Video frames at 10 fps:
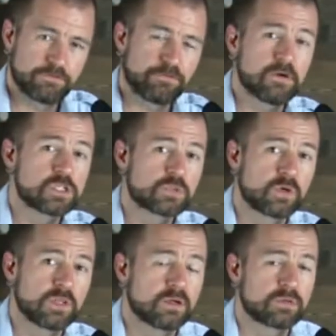The first
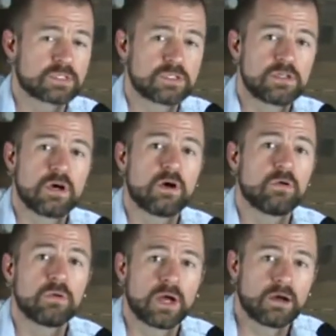one, there was
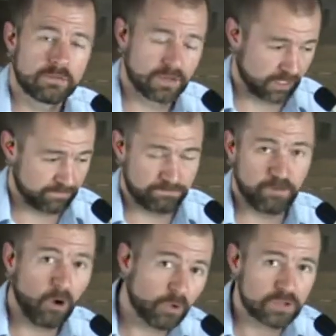no
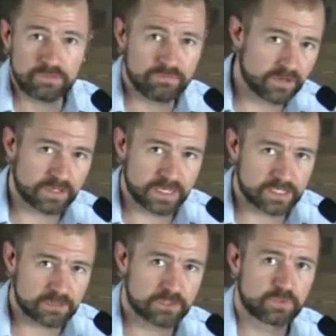volume
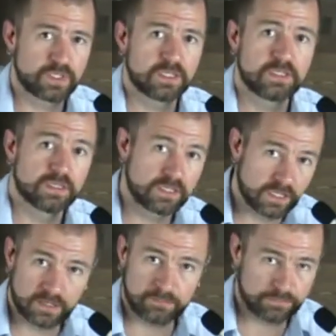variation between
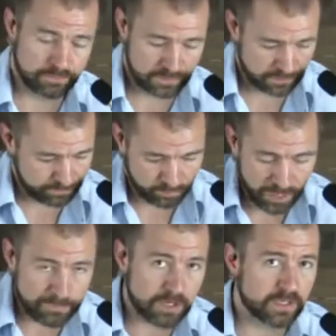the
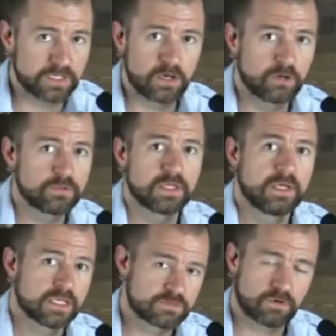primary note
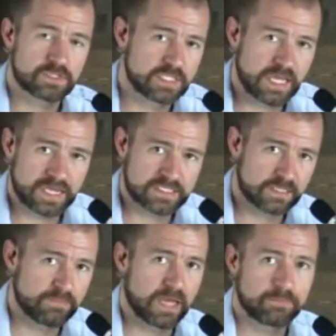as far as the
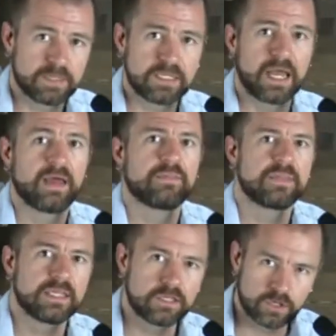accented backbeat
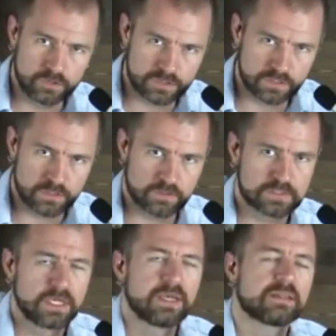and the ghosted
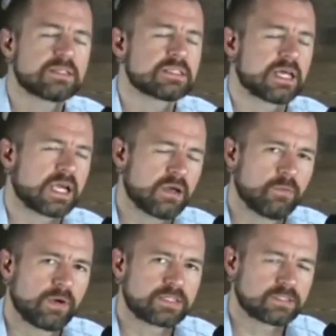notes. The second
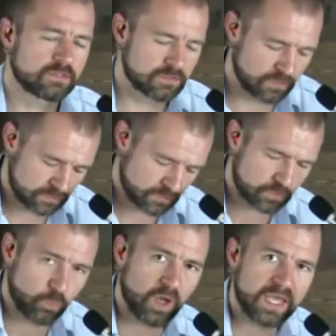one, I took those ghost
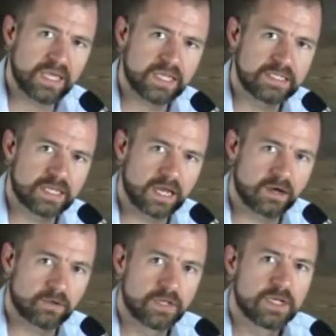notes way
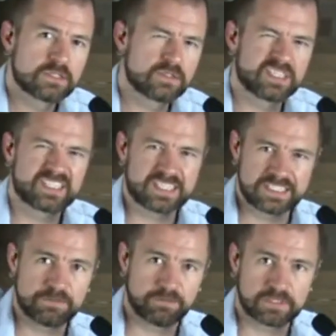down. So this is a
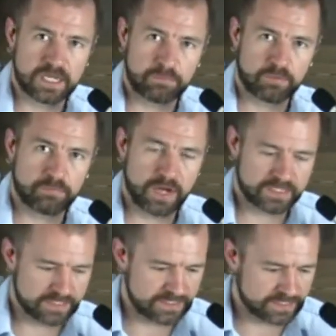different type of
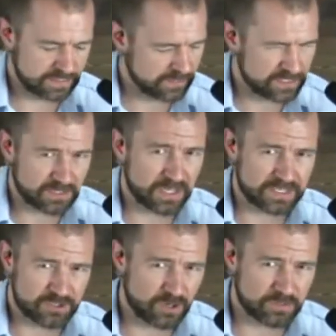practice. And so
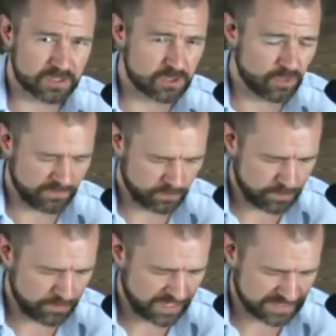as drummers, too
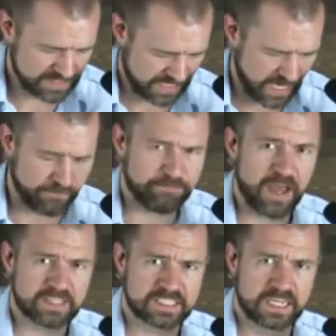often we practice like, how
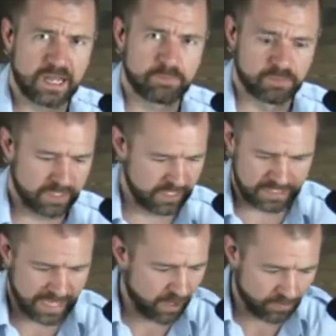fast can I
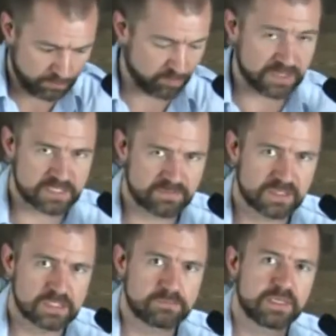play? How impressive
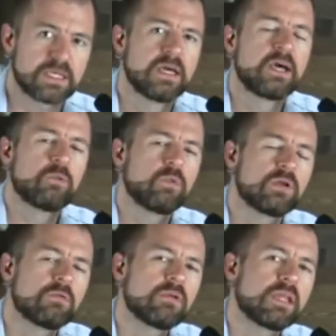can this be?
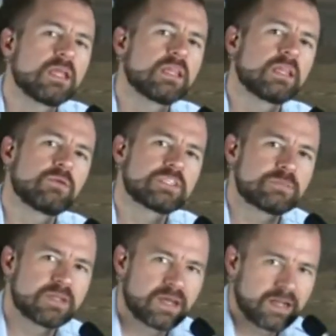When really we
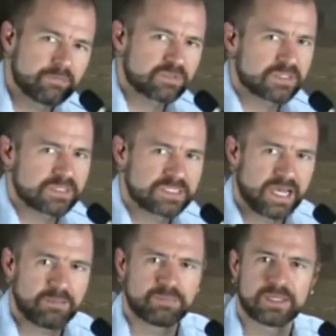spend 99% of the
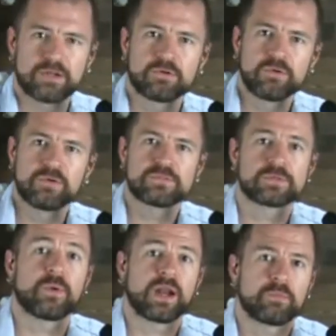time playing groove.
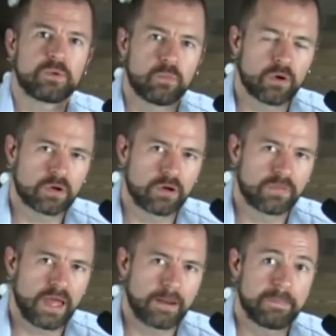So why don't we work
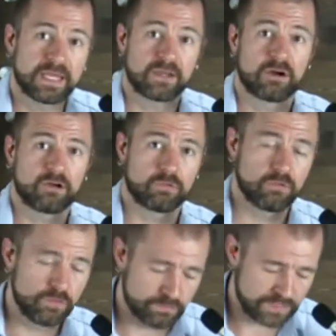on that, making our
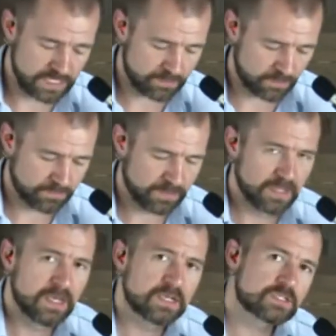groove deeper?
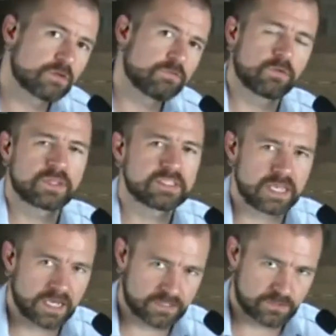So for this
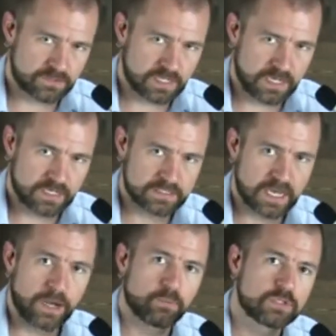exercise,
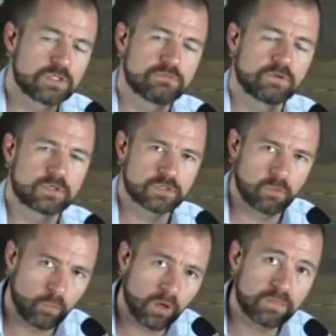I want you to focus
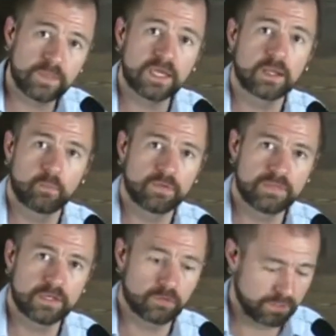on one thing and one
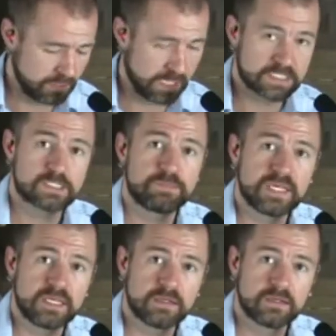thing only, not
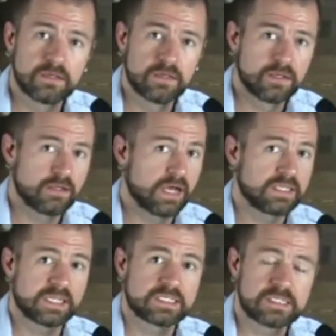speed,
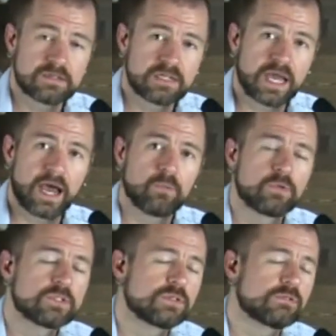not dexterity. I
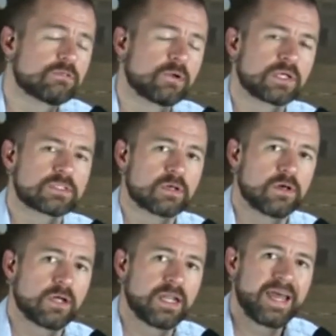want you to focus
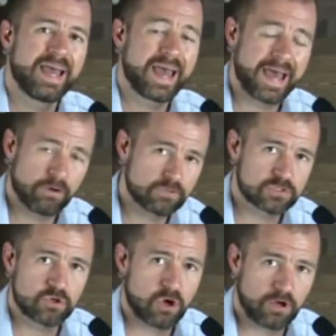on how
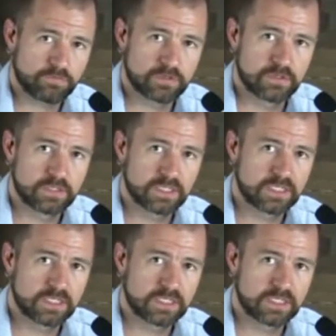soft